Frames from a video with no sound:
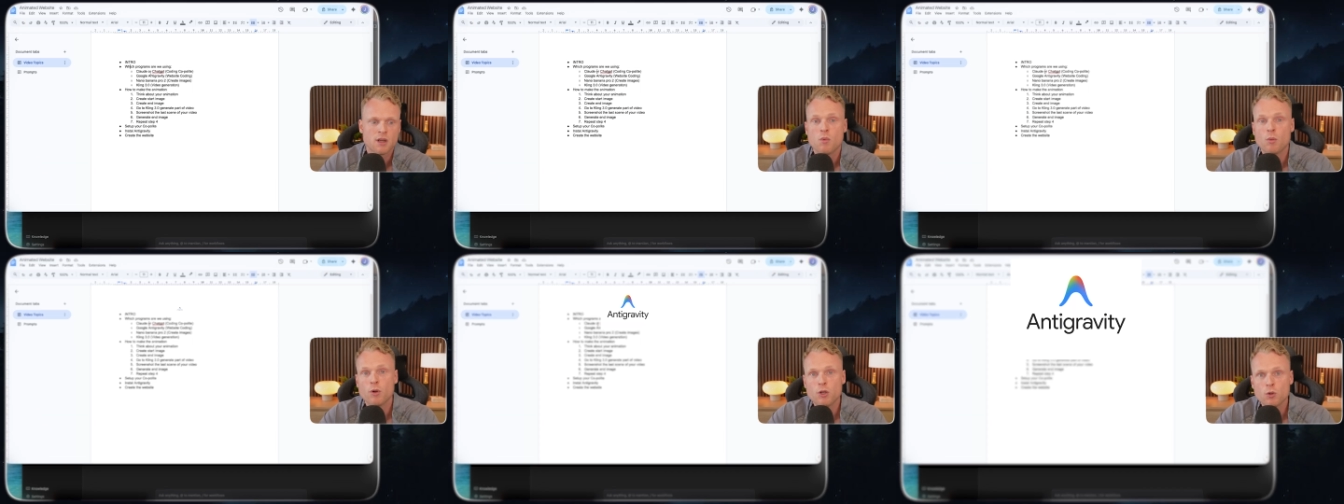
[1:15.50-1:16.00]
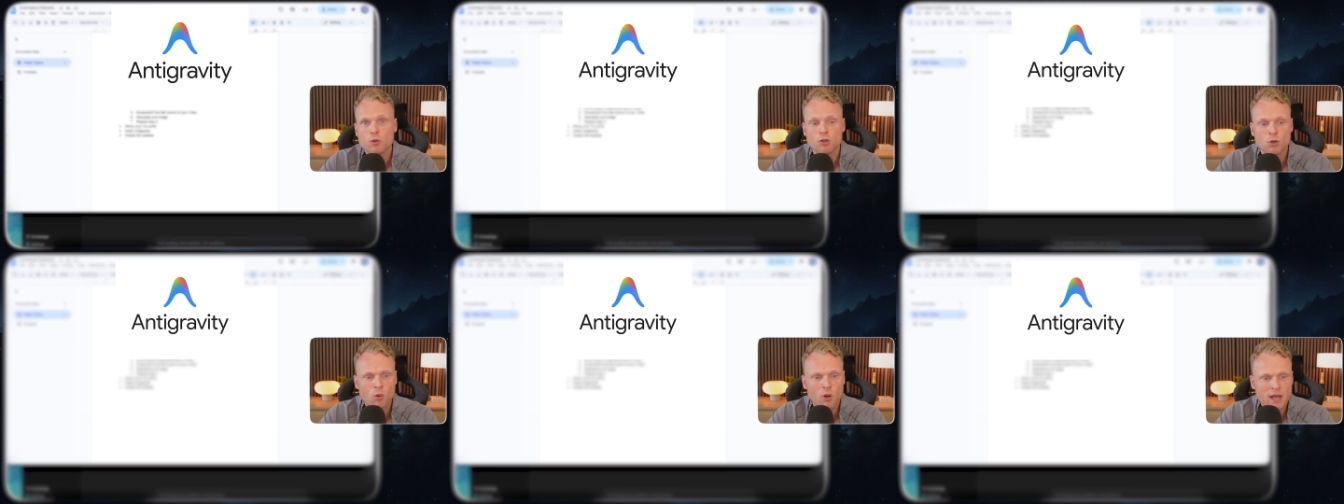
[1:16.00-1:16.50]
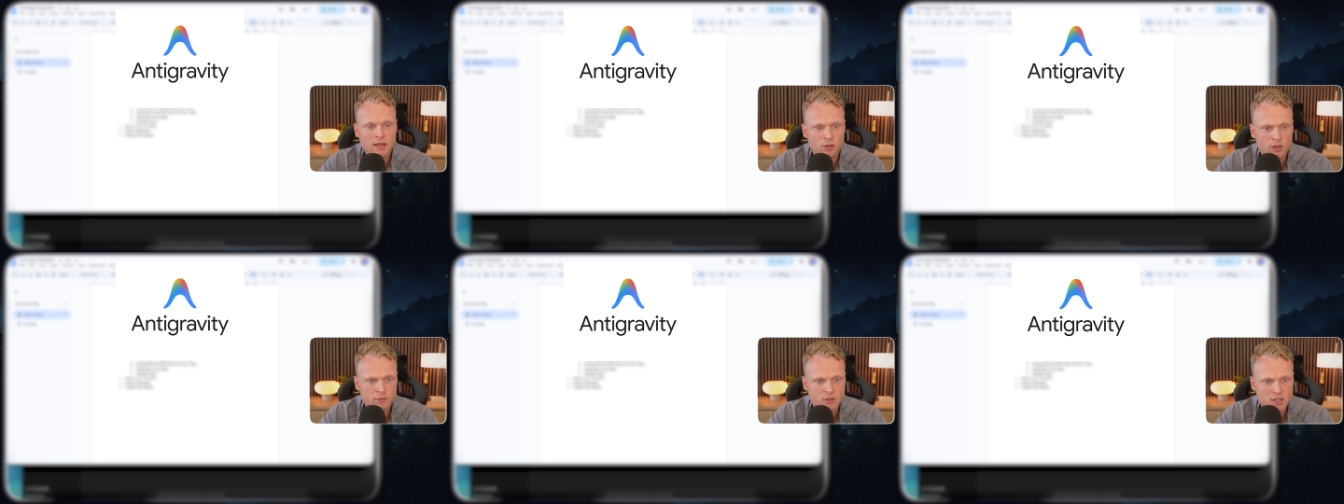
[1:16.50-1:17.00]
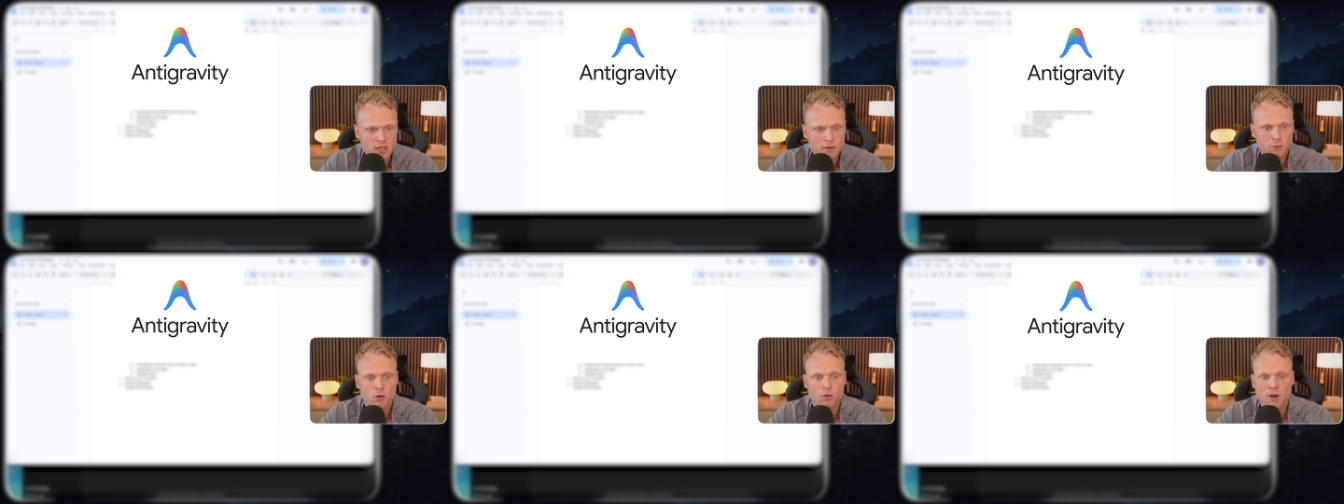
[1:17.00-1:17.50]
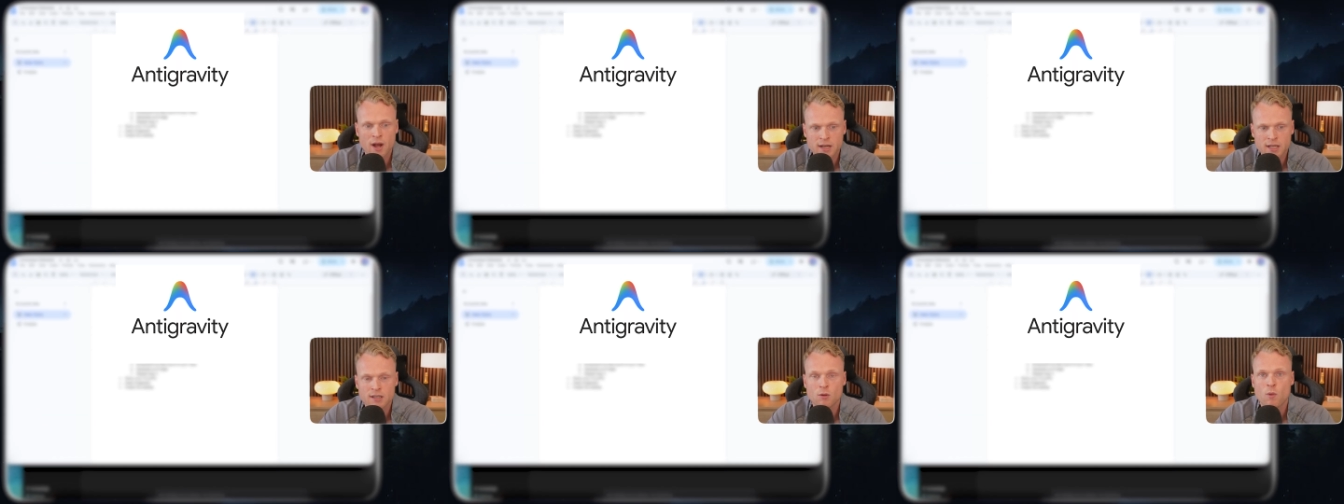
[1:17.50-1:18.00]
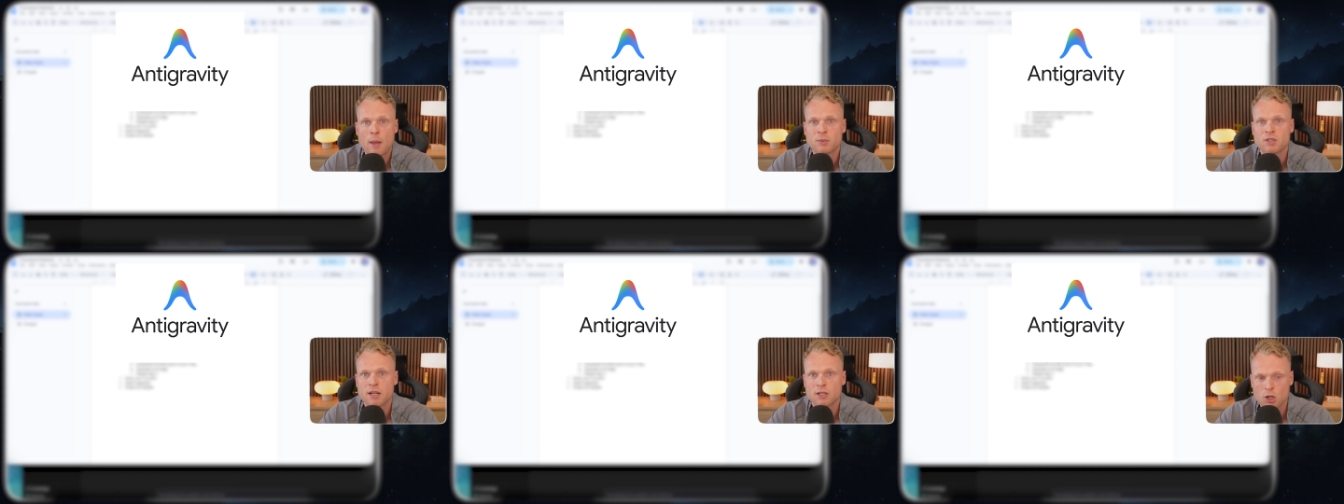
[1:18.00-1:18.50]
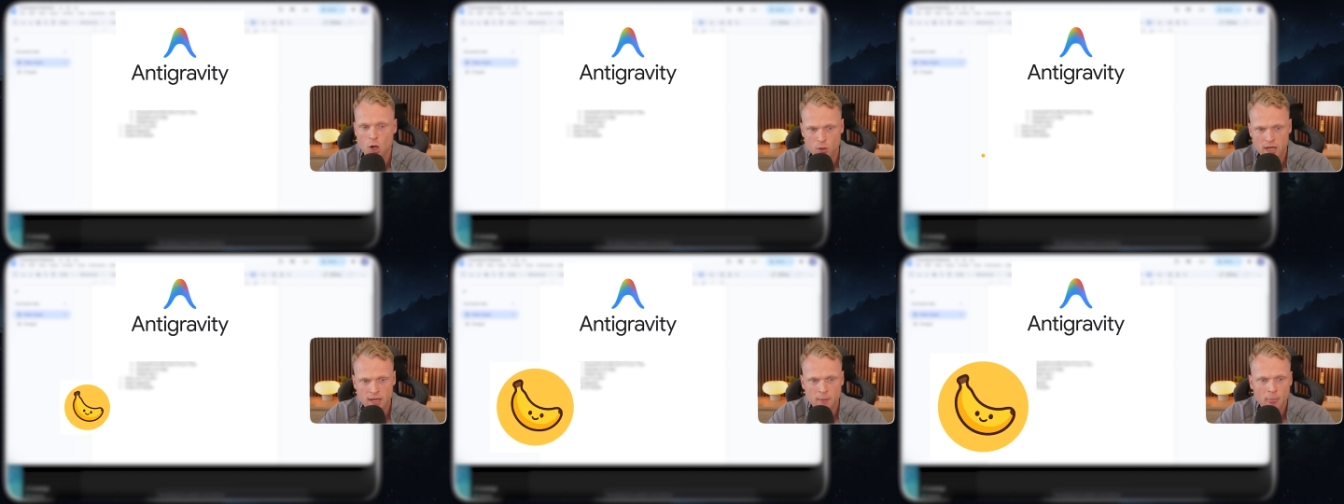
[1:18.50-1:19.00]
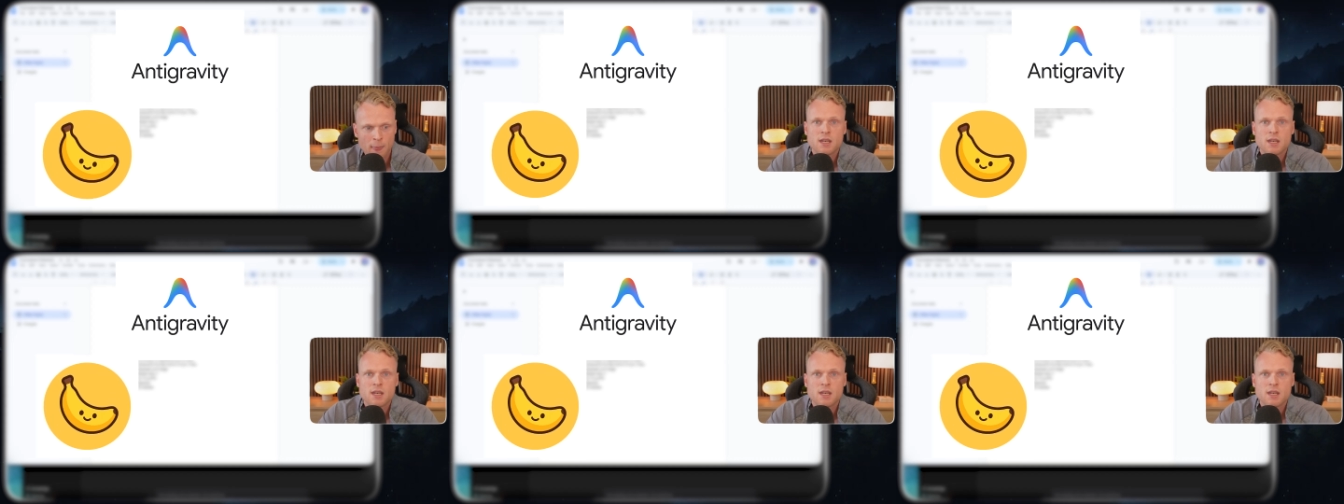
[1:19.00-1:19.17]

We will use Google Anti-Gravity for writing the website coding,